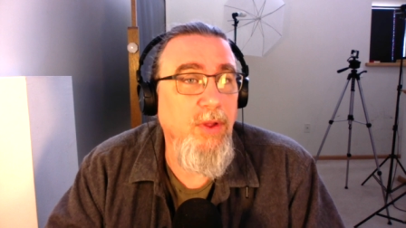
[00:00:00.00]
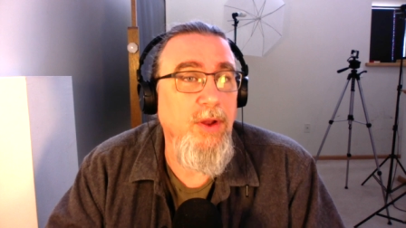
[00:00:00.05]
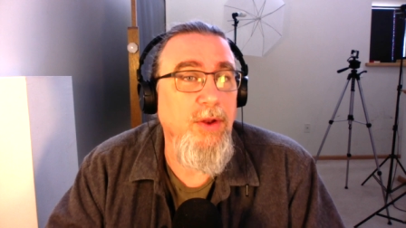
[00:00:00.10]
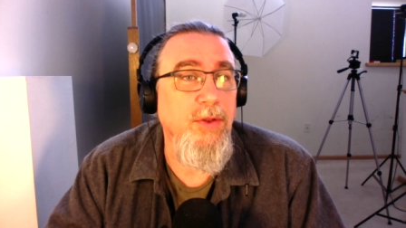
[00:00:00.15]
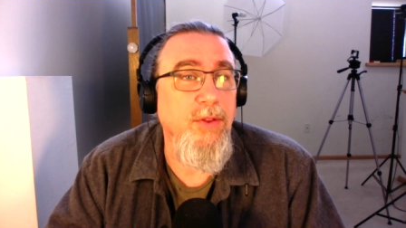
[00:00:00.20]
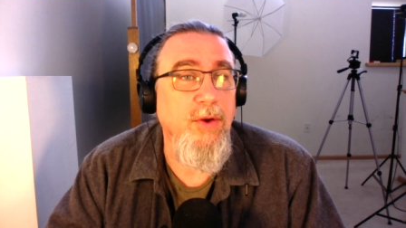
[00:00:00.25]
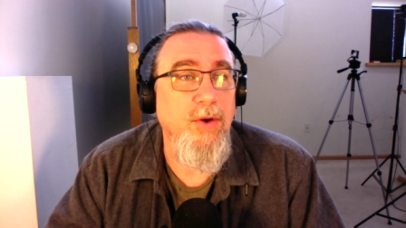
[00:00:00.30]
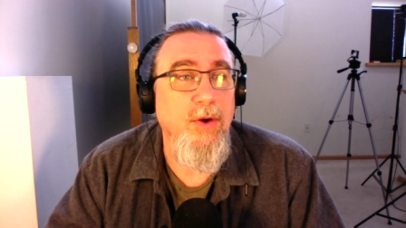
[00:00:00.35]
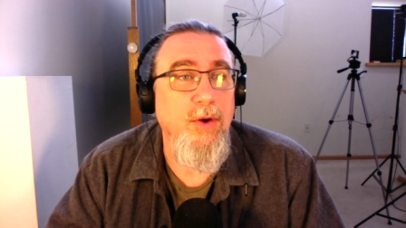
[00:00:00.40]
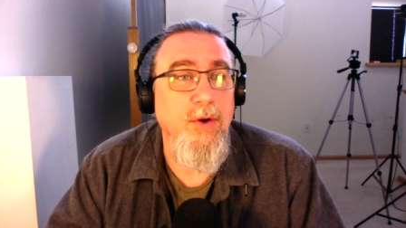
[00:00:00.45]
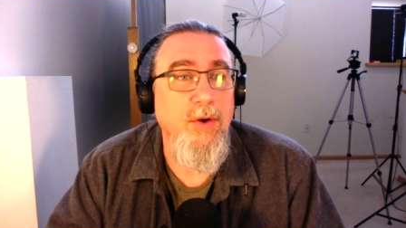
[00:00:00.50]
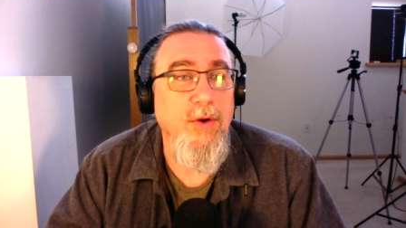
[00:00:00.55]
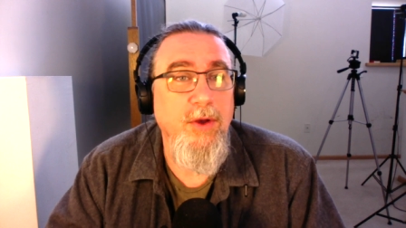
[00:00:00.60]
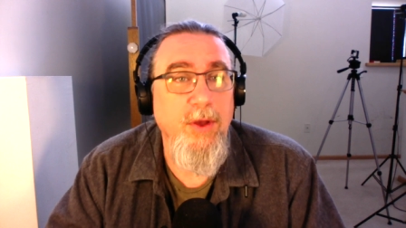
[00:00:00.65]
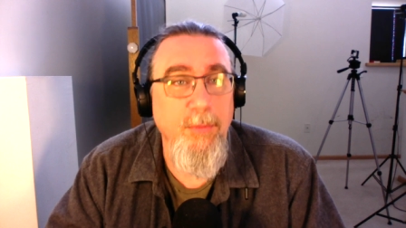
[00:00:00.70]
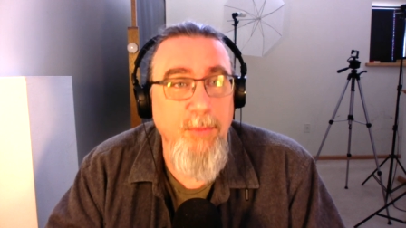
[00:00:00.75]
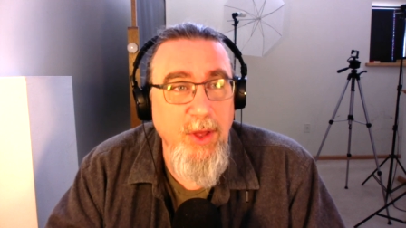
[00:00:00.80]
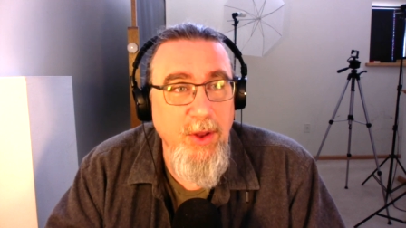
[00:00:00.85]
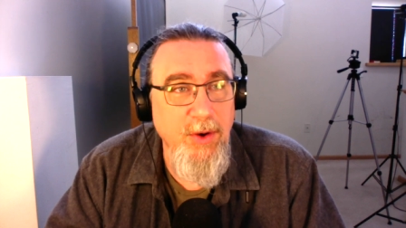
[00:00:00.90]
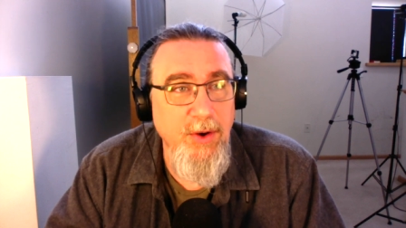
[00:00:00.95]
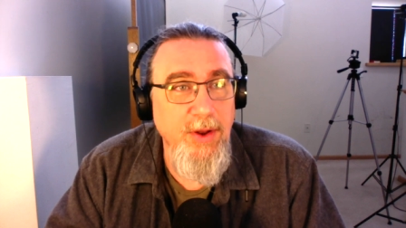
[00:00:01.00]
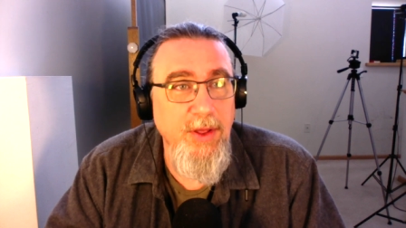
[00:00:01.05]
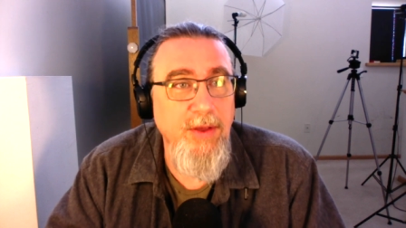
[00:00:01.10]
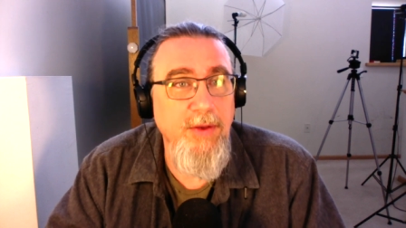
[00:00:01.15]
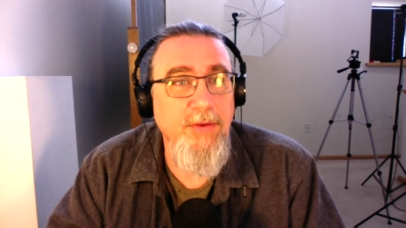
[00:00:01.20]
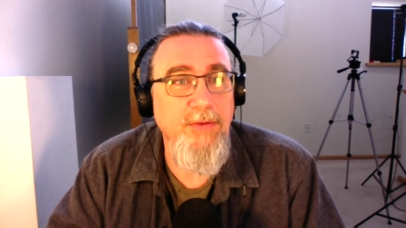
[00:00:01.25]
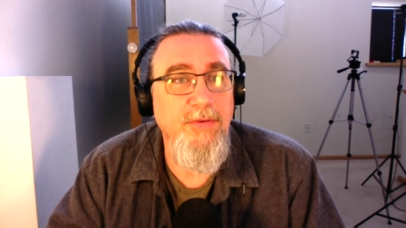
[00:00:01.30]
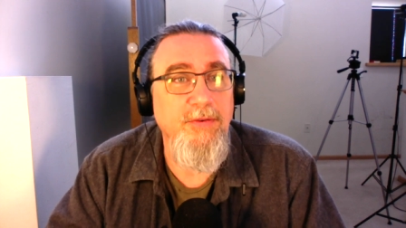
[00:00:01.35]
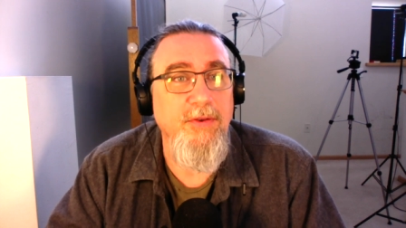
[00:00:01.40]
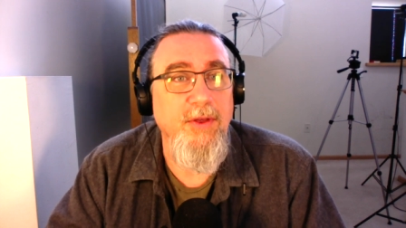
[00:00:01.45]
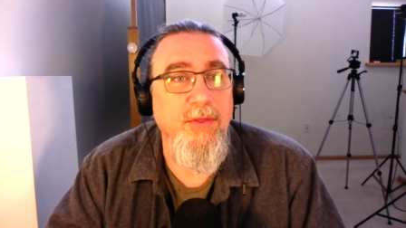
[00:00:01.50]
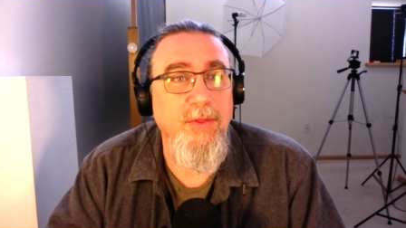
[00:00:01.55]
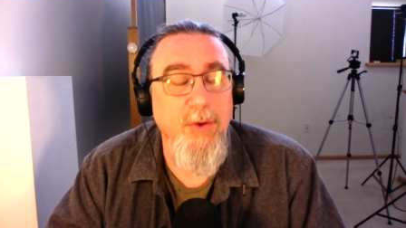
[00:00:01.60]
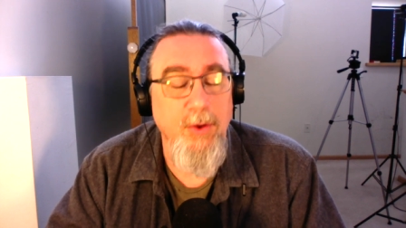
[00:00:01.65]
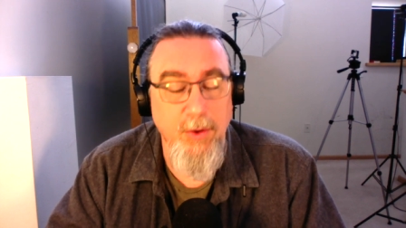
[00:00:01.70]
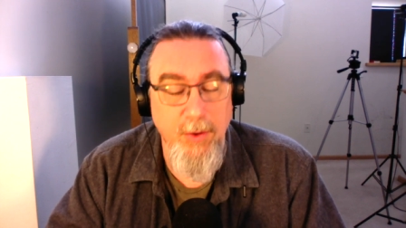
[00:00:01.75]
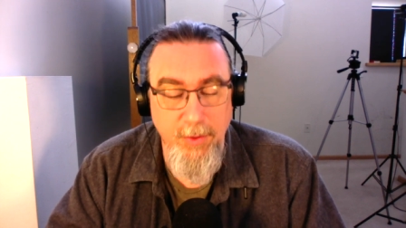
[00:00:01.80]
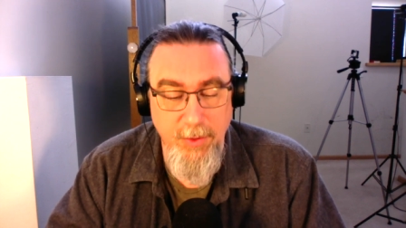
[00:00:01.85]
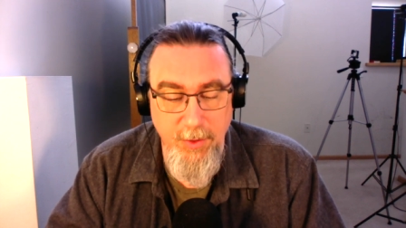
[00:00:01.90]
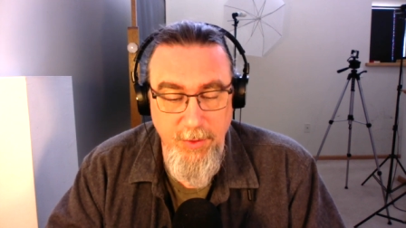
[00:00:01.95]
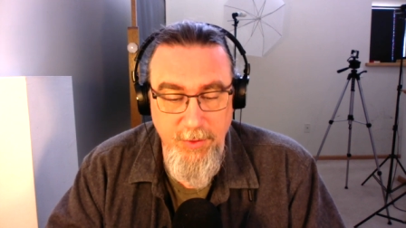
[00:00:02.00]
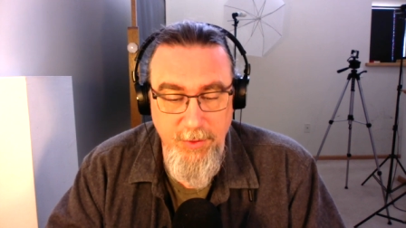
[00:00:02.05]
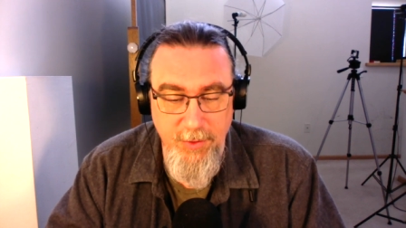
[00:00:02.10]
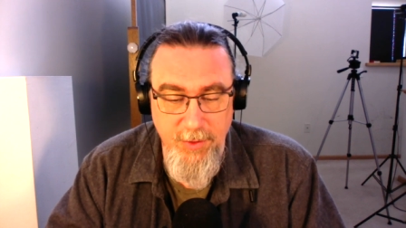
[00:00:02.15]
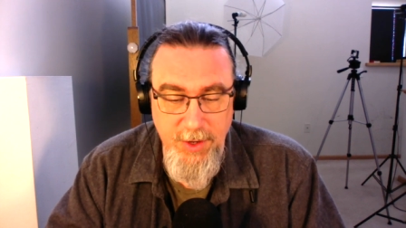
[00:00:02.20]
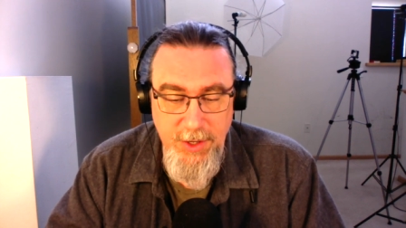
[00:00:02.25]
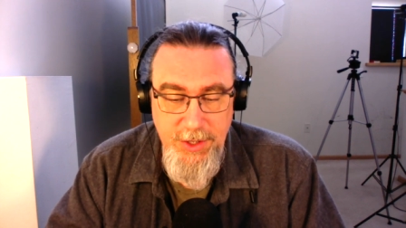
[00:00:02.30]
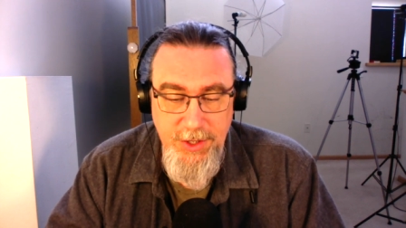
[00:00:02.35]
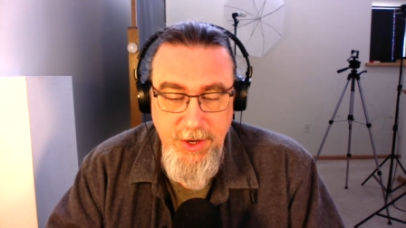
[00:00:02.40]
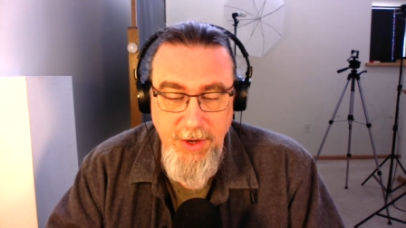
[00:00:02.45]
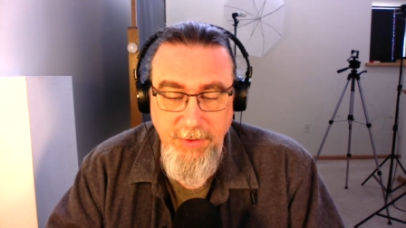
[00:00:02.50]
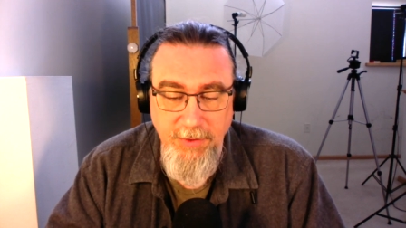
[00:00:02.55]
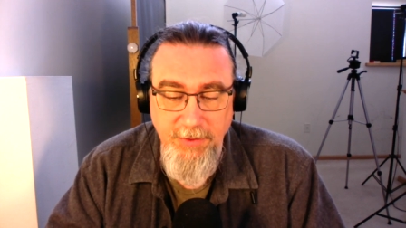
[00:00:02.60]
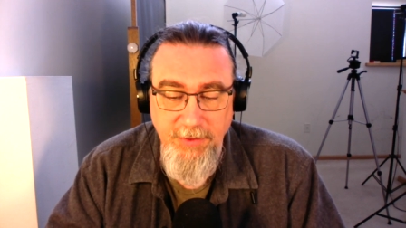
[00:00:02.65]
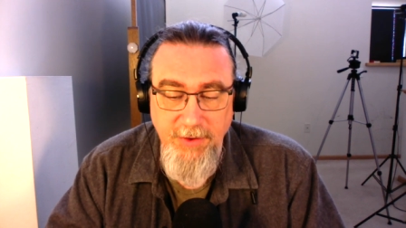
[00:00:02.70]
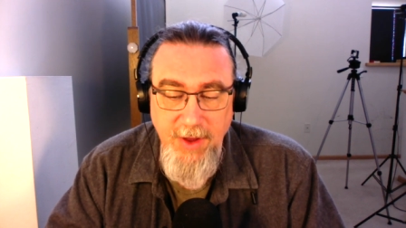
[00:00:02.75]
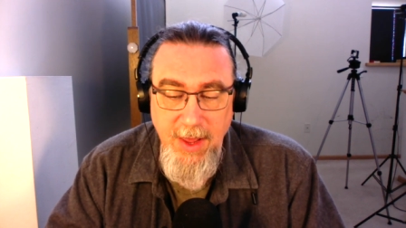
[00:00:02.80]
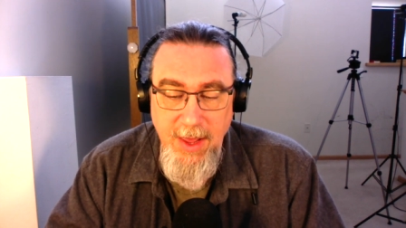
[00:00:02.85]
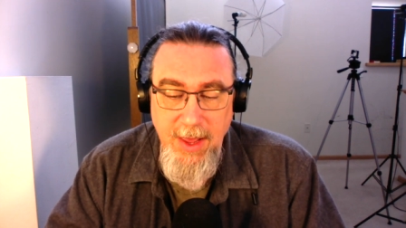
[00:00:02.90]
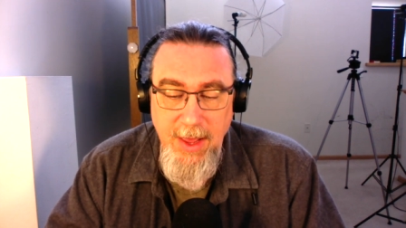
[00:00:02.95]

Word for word: and their communities and their traditions.